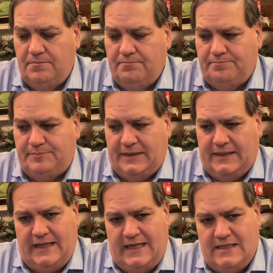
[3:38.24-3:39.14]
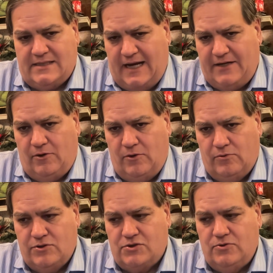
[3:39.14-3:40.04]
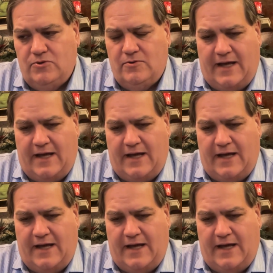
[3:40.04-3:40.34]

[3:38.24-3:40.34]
But he's kind of old school.